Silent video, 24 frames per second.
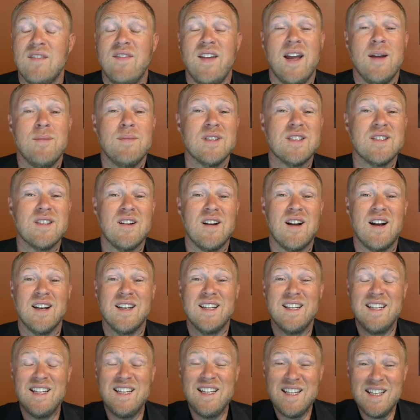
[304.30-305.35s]

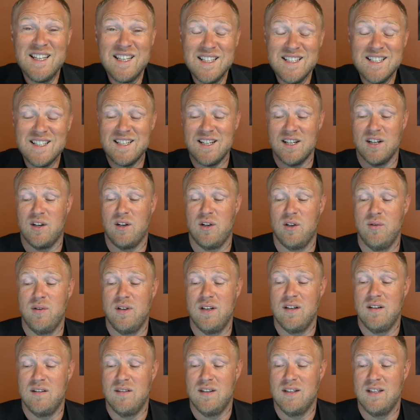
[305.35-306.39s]
Amazon is
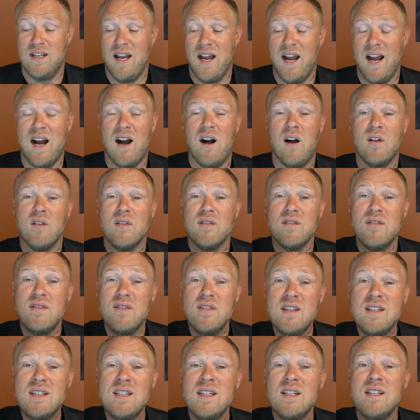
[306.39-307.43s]
included in the Dow,
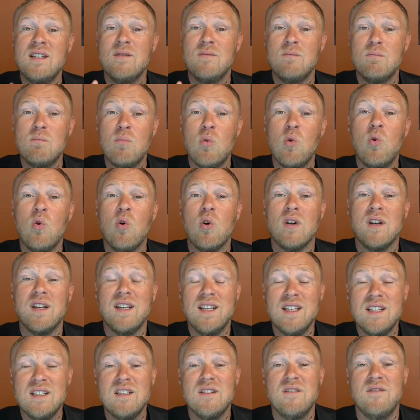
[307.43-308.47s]
then more
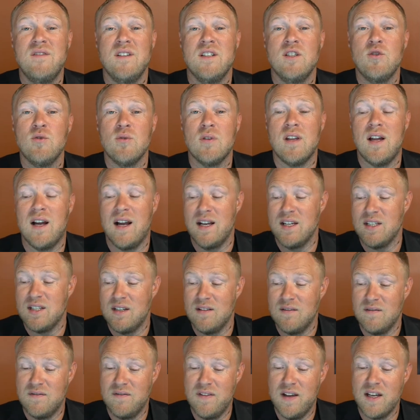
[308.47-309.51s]
individualized
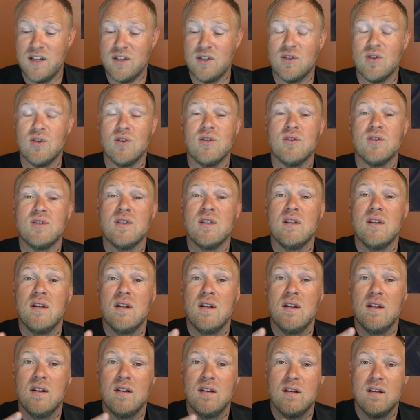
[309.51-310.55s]
investors
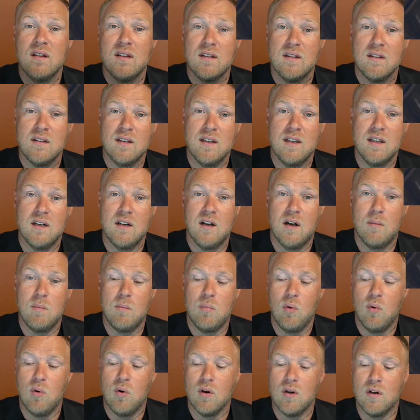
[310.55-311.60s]
get on
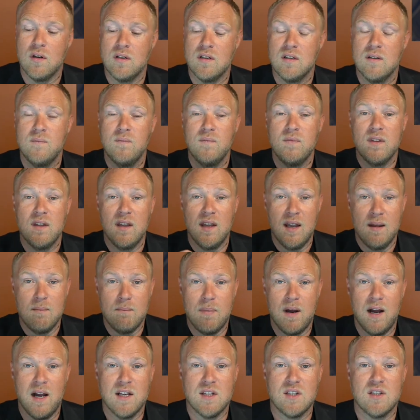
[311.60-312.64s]
board and
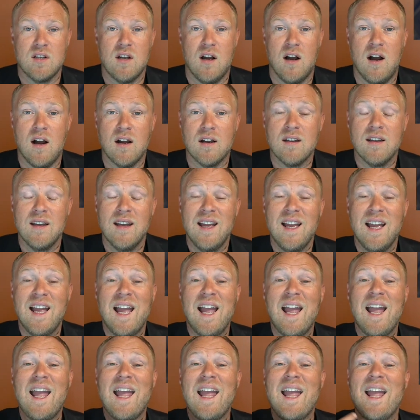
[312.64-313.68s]
buy stock.
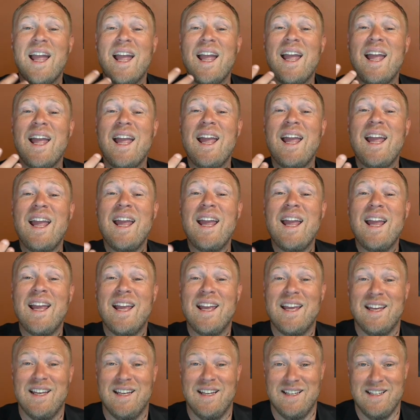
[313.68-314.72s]

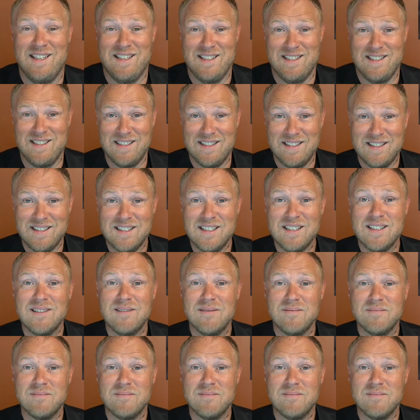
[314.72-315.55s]
And